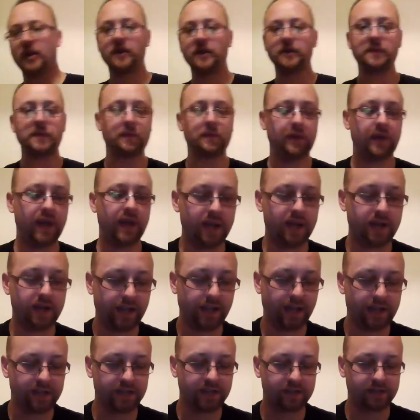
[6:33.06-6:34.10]
be playing
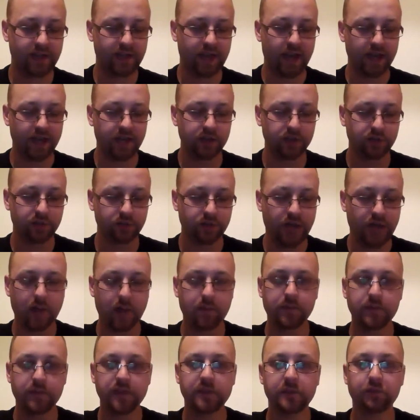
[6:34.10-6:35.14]
against Andrew
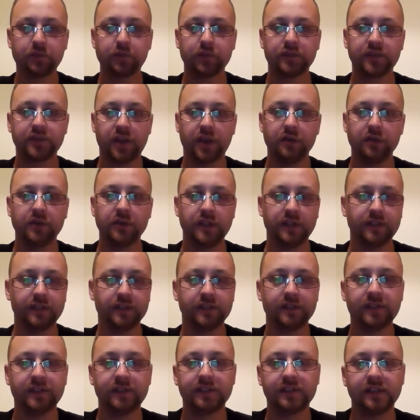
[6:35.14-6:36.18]
Lambert's
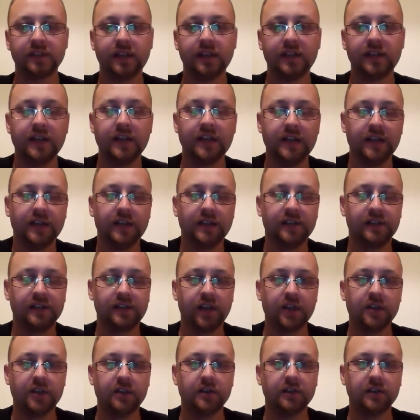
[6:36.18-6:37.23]
Bretonians.
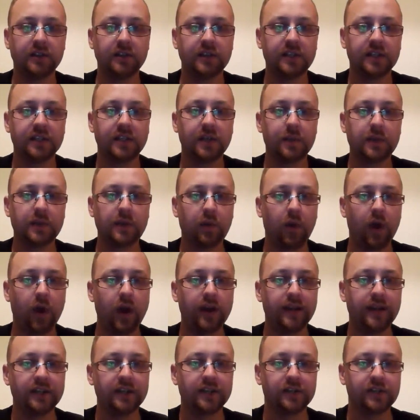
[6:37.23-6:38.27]
So this could be quite
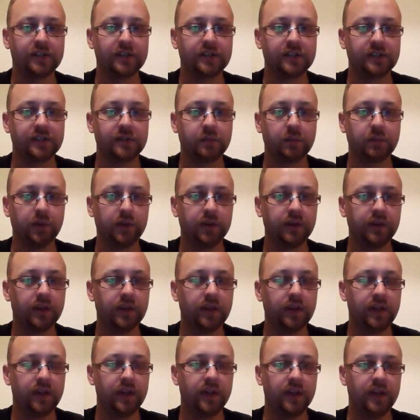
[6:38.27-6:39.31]
an interesting one
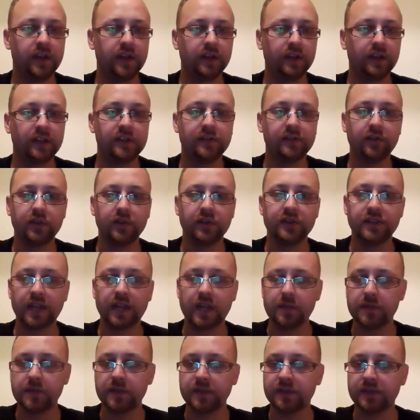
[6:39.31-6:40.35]
because you've got the
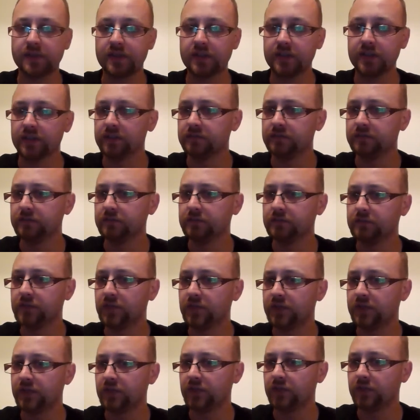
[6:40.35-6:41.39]
demons that
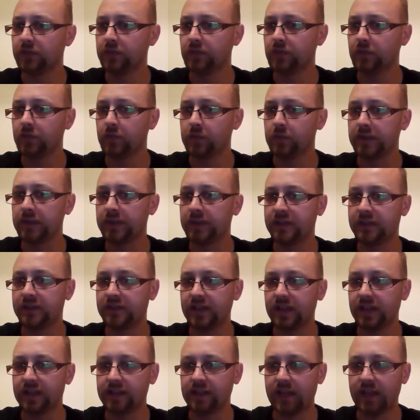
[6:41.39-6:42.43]
just sort of normally
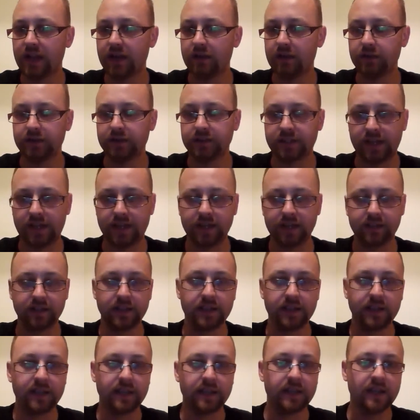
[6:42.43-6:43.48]
sit there and take the
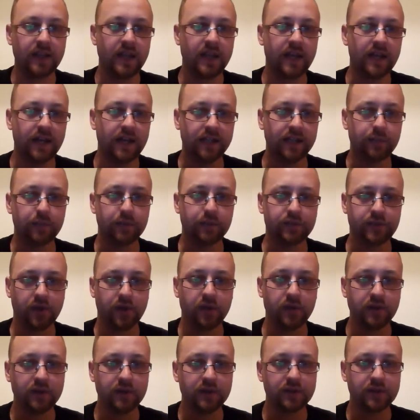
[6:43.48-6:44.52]
hit, and the
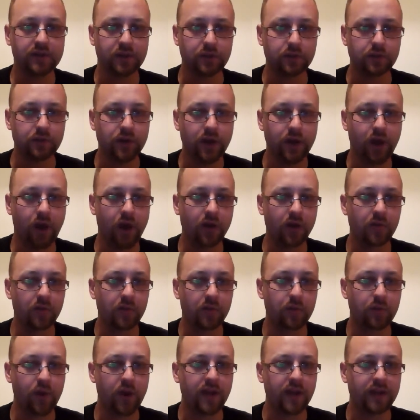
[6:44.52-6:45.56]
Bretonians who rely
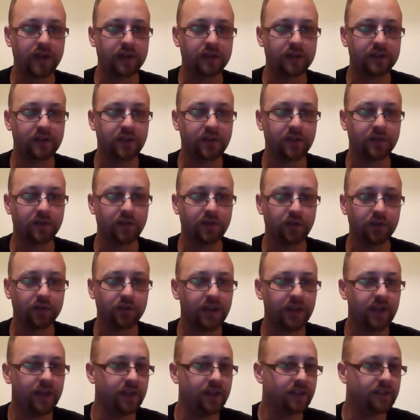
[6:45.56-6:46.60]
on breaking stuff on
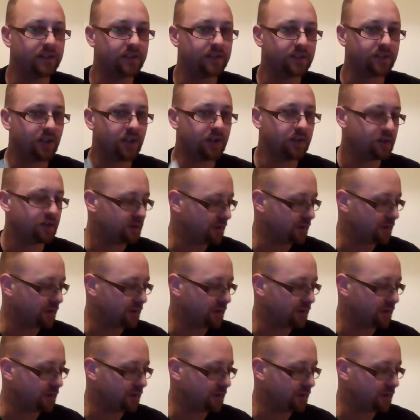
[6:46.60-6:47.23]
the hit. So